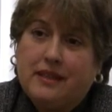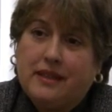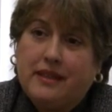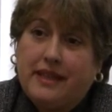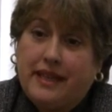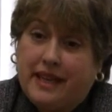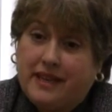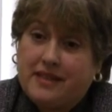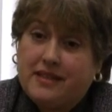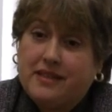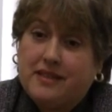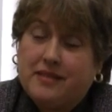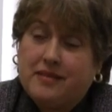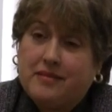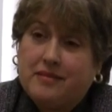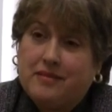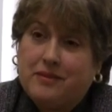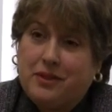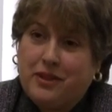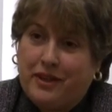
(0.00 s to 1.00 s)
Yes.
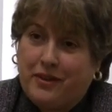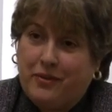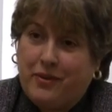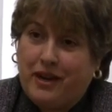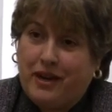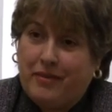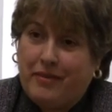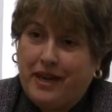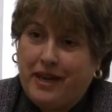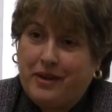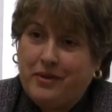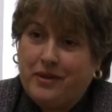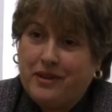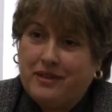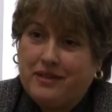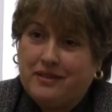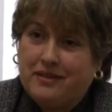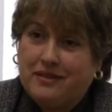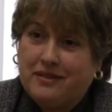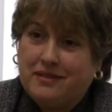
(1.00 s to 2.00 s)
Do you want to make
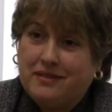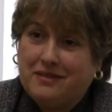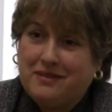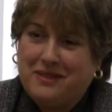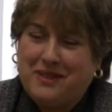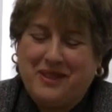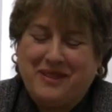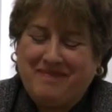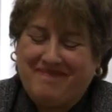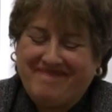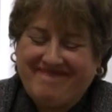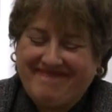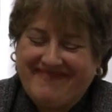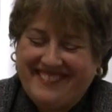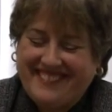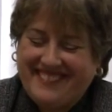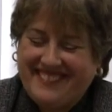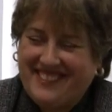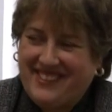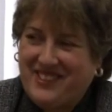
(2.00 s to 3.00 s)
one? No, I'm
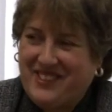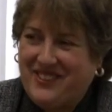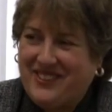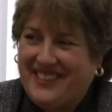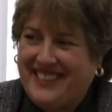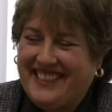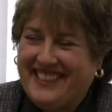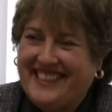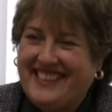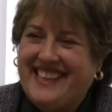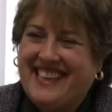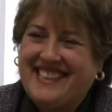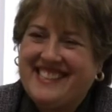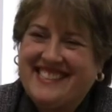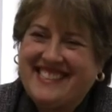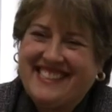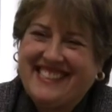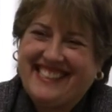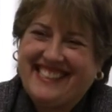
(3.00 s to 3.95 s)
just joking. Yes.